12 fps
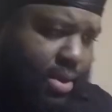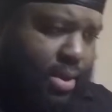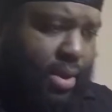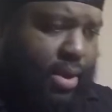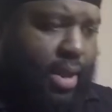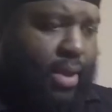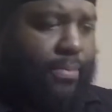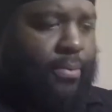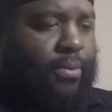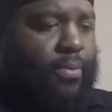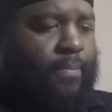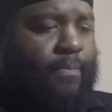and
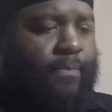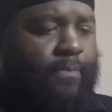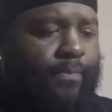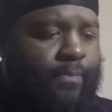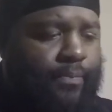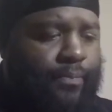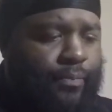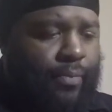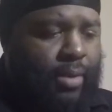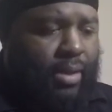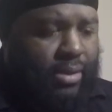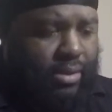April,
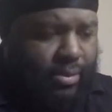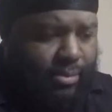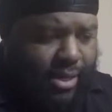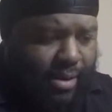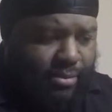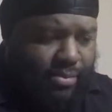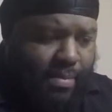sometimes